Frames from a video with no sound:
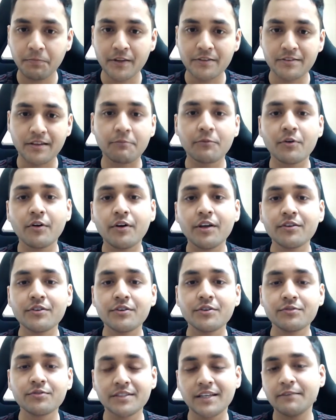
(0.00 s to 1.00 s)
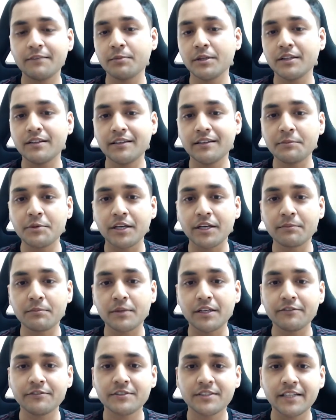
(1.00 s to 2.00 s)
So I'm going to use that limiting
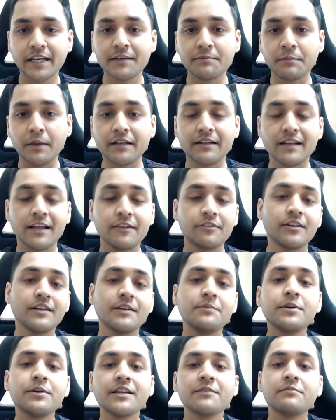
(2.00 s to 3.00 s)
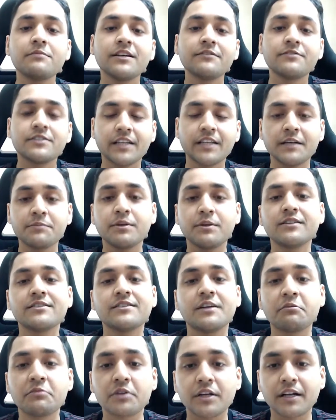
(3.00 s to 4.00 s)
belief statement. Now, the limiting belief statement is
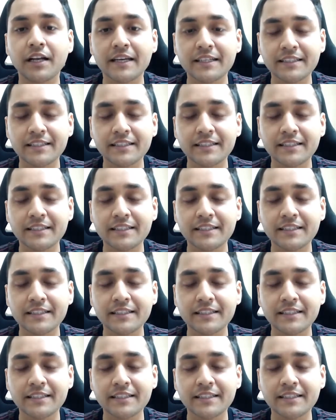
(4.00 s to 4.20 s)
something like